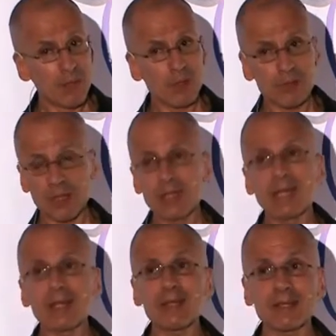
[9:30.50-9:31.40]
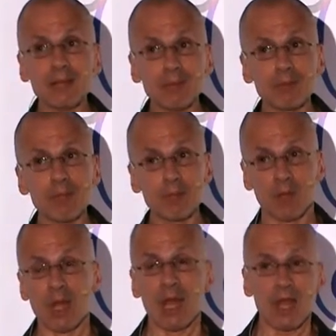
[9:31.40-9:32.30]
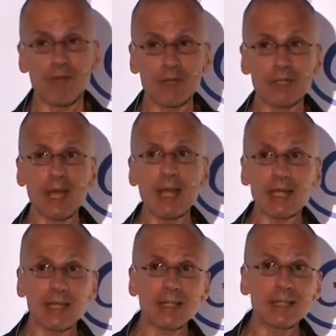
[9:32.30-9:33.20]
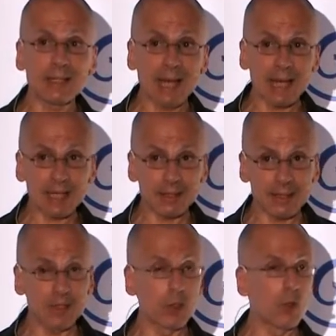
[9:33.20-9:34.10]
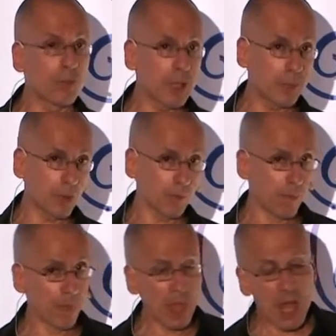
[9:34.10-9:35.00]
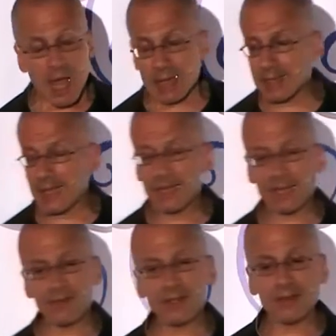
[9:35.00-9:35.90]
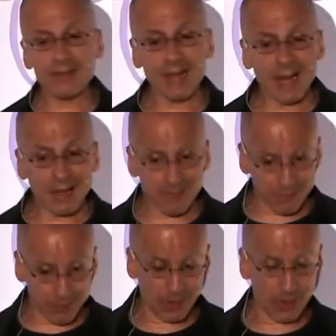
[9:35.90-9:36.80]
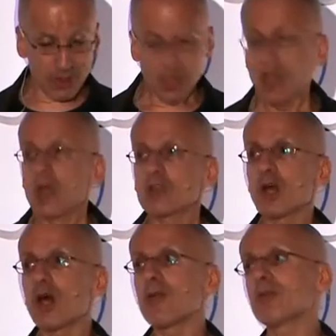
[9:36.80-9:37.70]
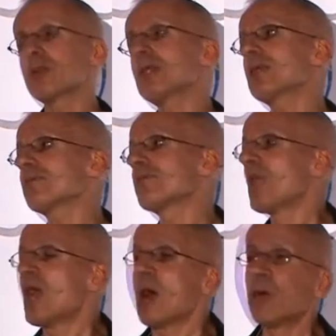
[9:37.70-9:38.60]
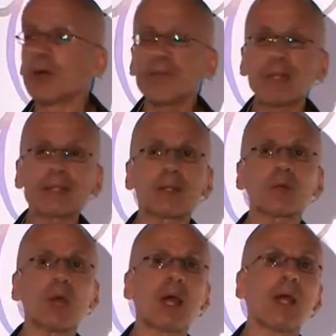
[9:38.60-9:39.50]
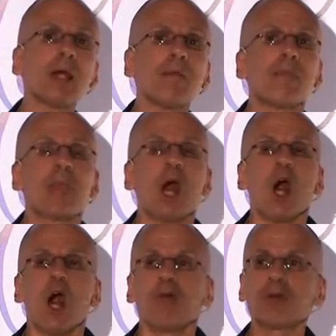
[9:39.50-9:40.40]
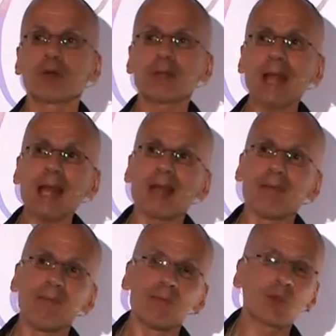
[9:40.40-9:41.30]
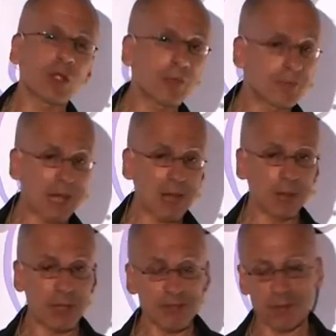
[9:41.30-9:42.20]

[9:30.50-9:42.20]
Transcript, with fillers: because there are an increasing number of people every day getting targeting new people, It's an increasing in size. So if you think, what better way for them to keep tab on